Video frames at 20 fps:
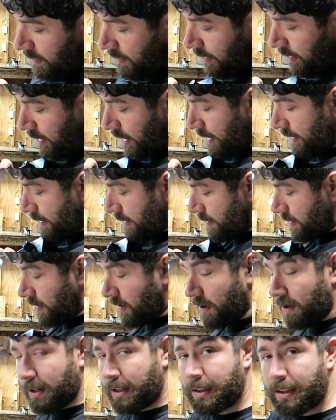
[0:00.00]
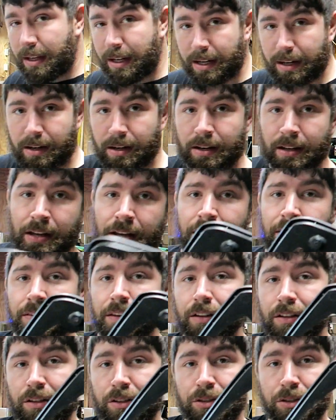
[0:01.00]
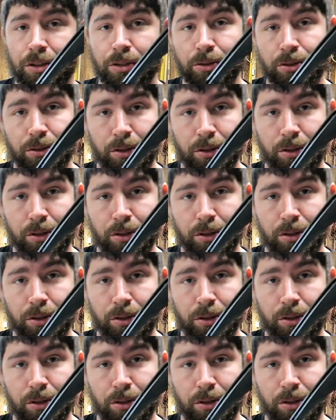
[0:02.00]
the light that's already there. Then there's 2